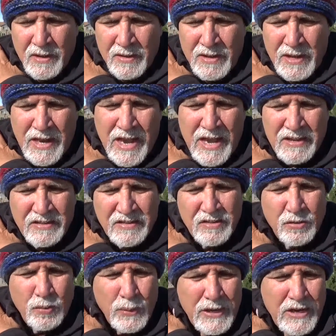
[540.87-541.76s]
The
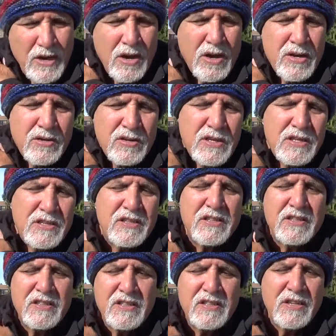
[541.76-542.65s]
S-300
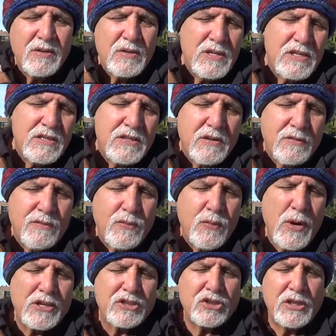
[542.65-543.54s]
is a series of
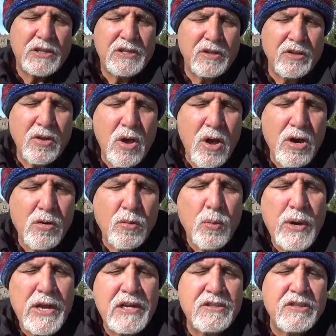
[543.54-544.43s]
Russian
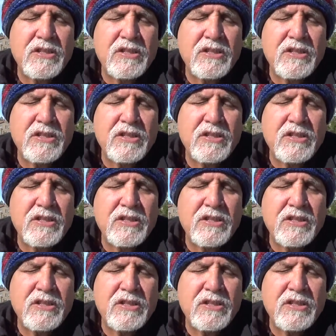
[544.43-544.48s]
long-range